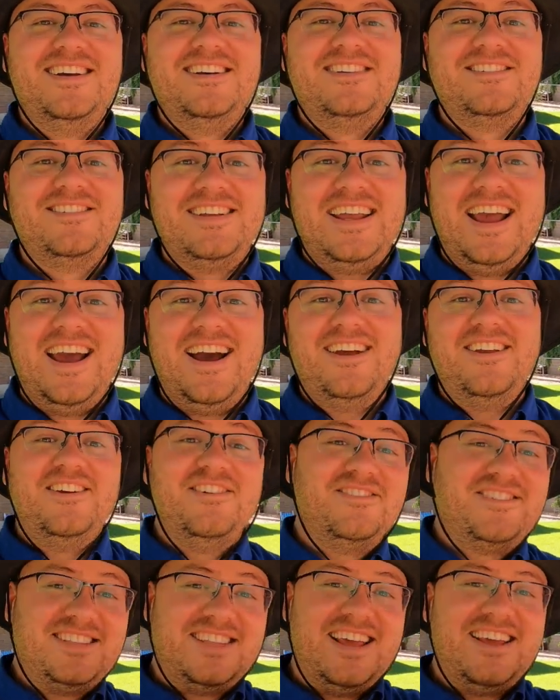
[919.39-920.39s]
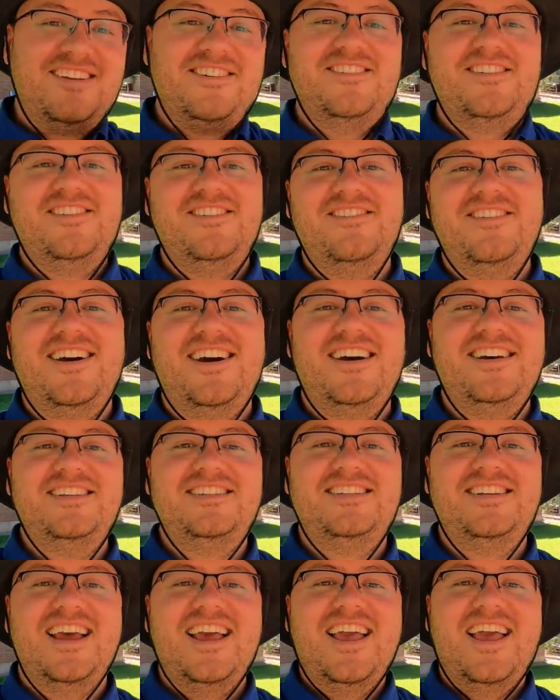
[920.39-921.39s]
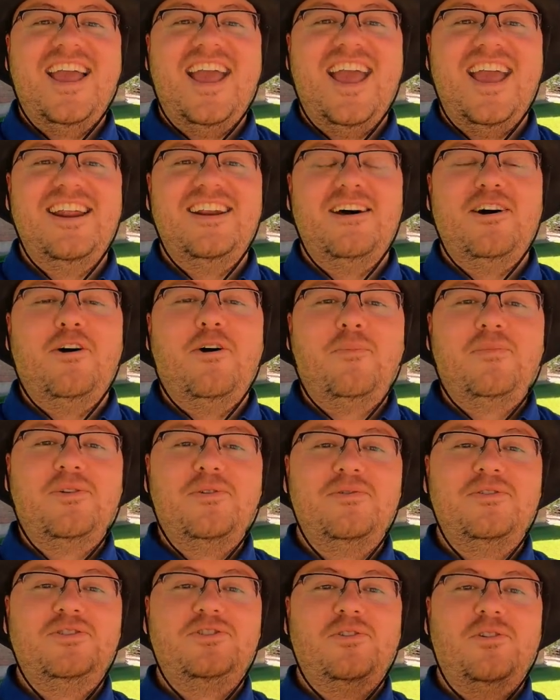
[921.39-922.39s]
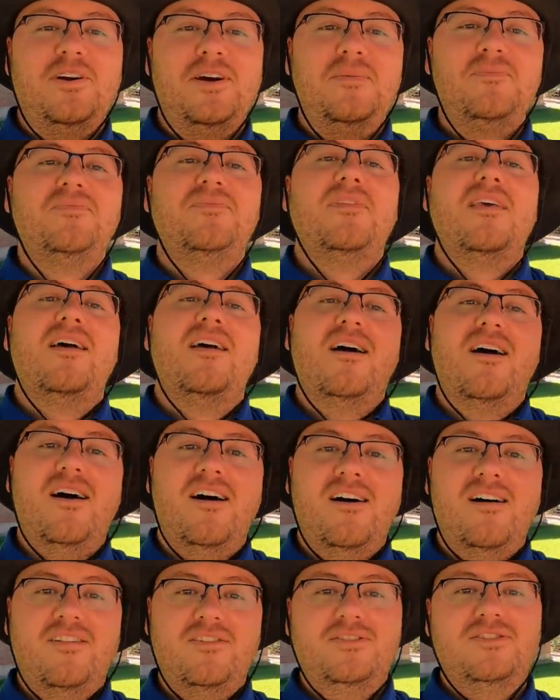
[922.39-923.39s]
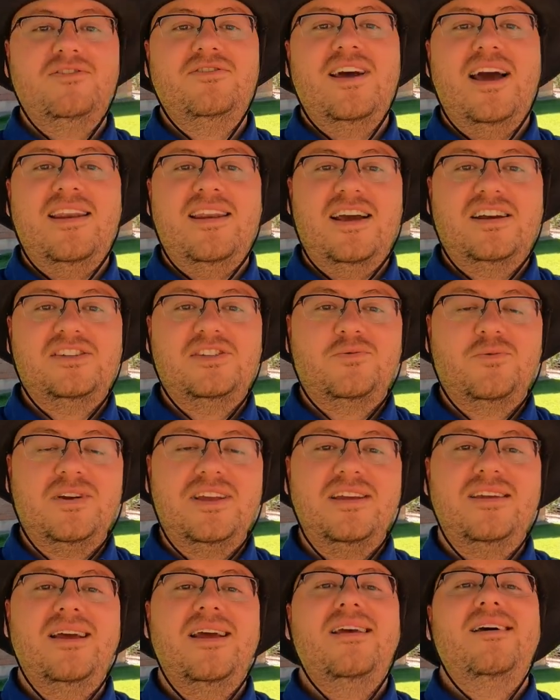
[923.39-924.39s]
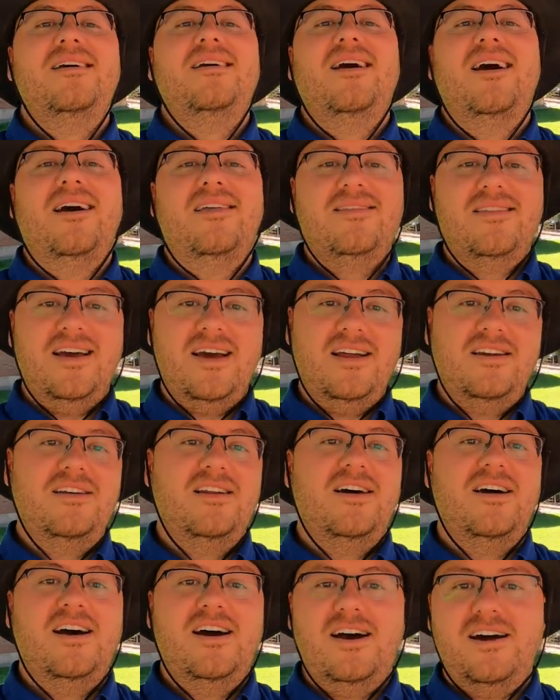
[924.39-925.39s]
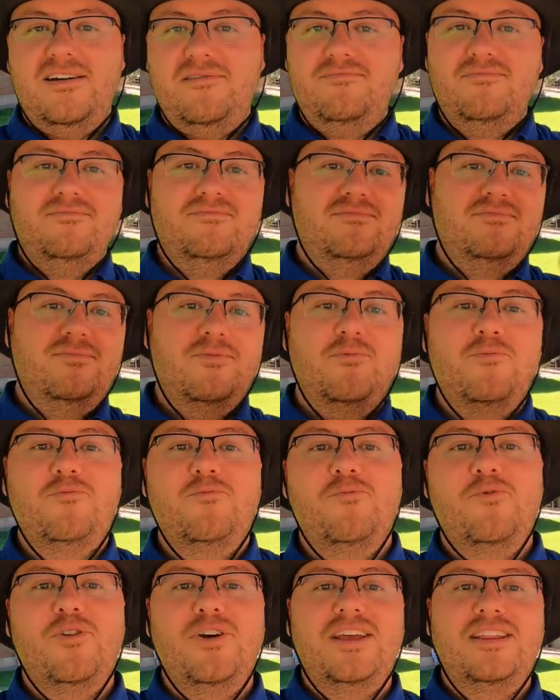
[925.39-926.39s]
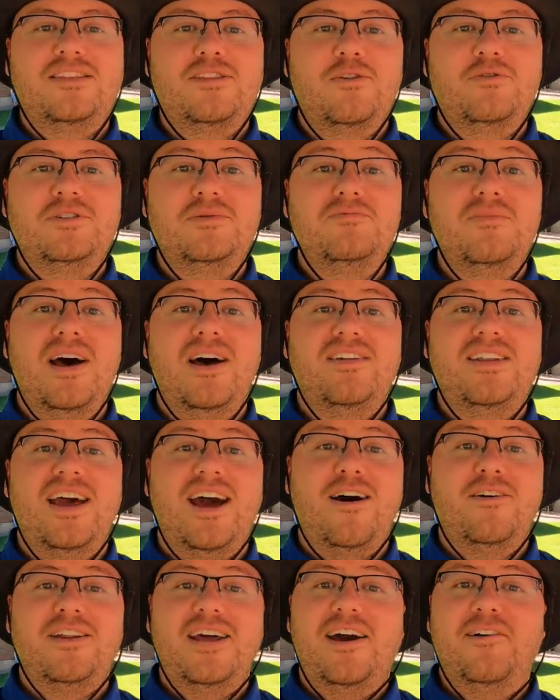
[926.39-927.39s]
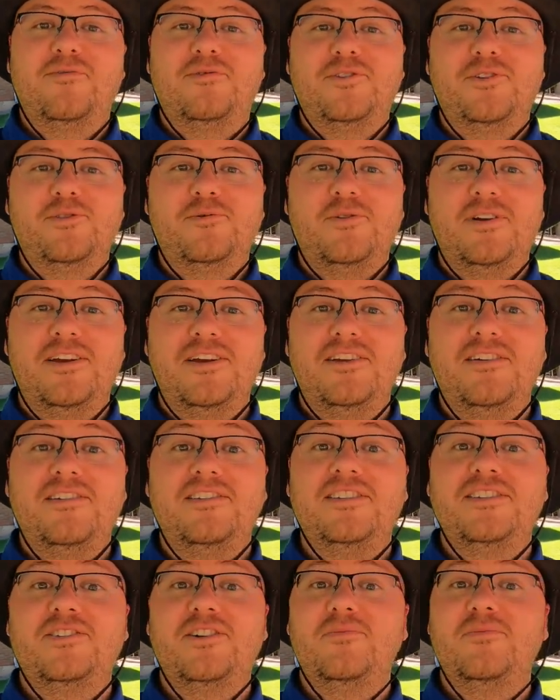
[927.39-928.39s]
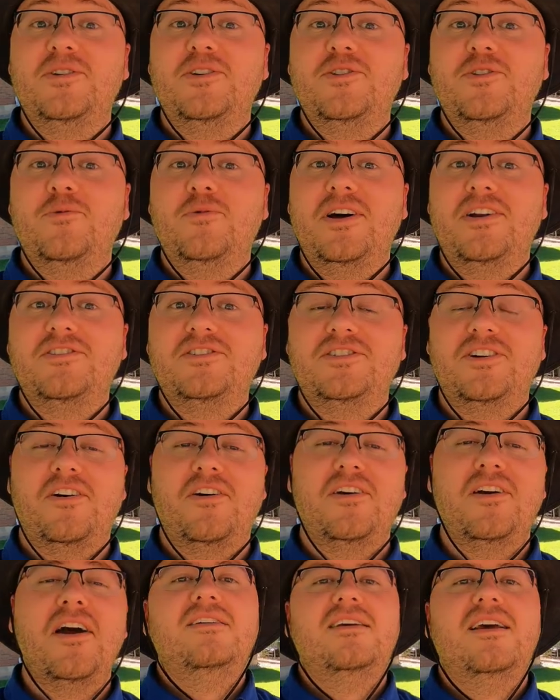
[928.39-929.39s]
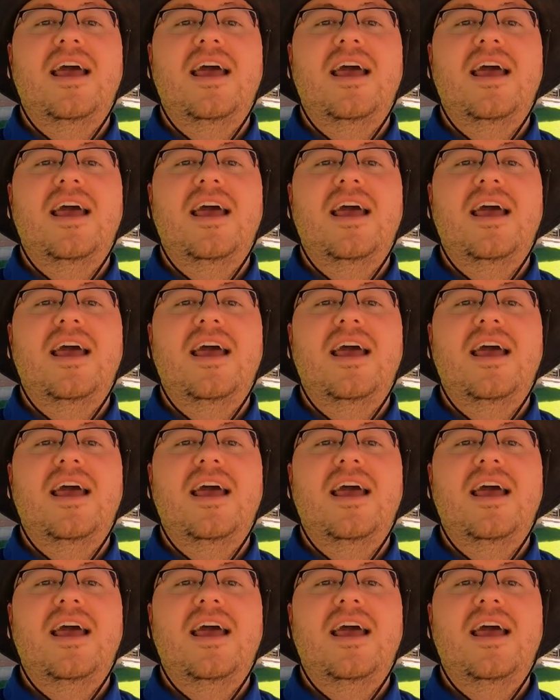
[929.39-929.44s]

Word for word: So yeah, huge thank you to you guys, and I hope you enjoy. I'll do that next week, and then uh, we'll get those mailed out after we determine who the winners are.